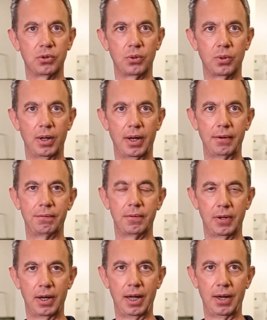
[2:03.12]
so I
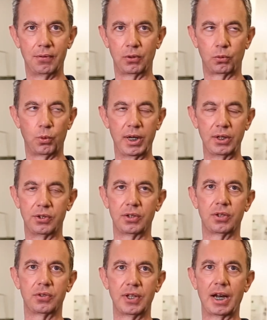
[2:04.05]
have a great
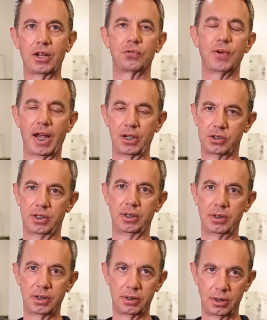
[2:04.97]
sense of
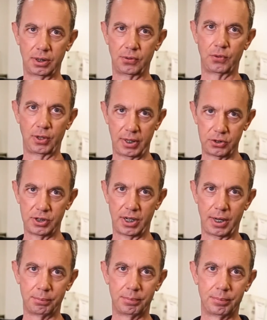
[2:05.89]
satisfaction delivering that
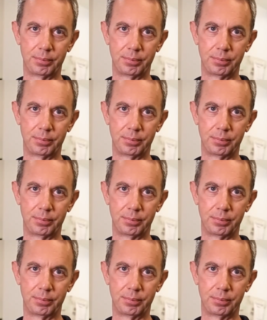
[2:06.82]
job.